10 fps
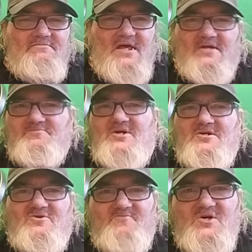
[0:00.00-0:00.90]
has been
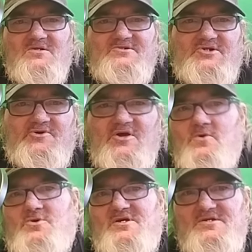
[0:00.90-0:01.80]
in the military
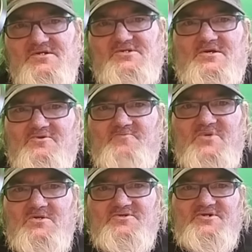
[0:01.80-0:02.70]
or is in the
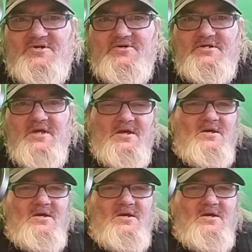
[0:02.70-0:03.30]
military